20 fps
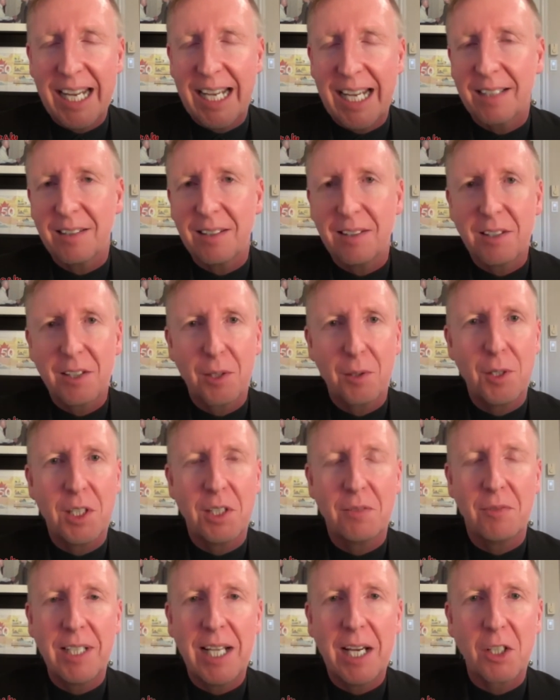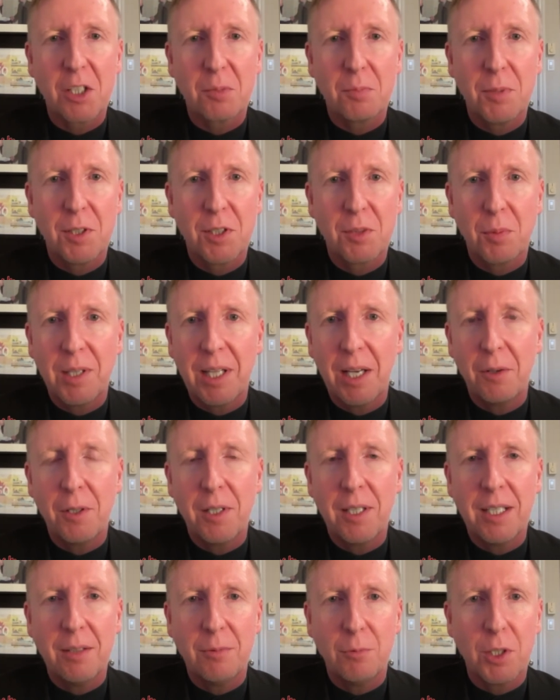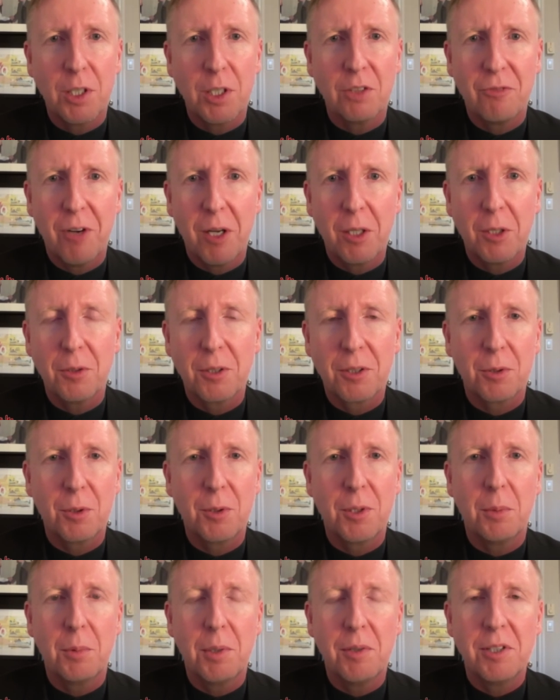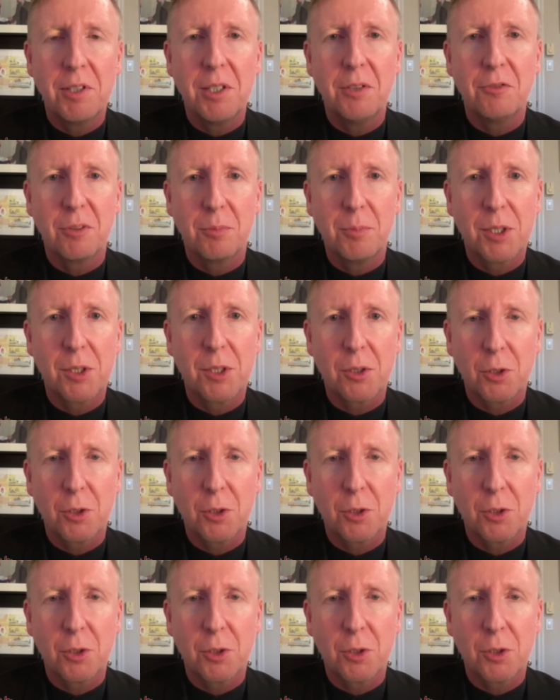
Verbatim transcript: endless series of announcements without any real follow through that we've seen from Mr.